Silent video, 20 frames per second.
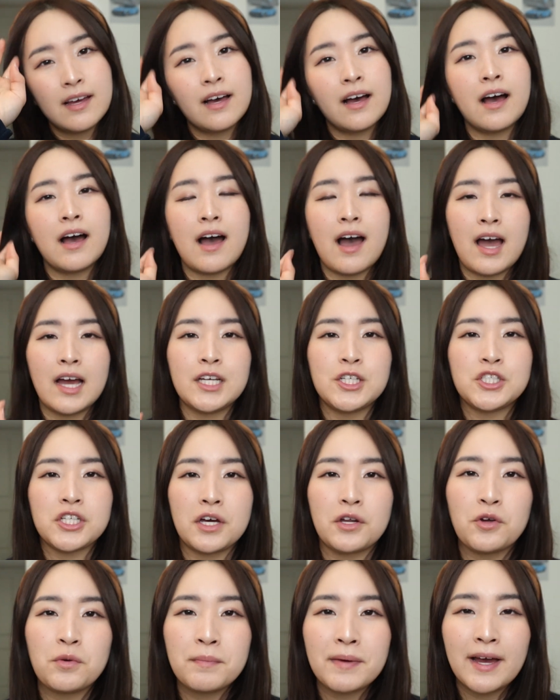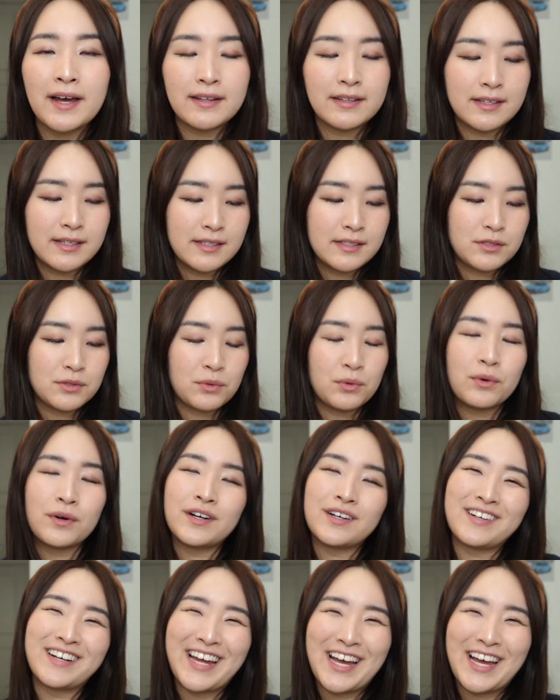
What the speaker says: eyeshadow palette or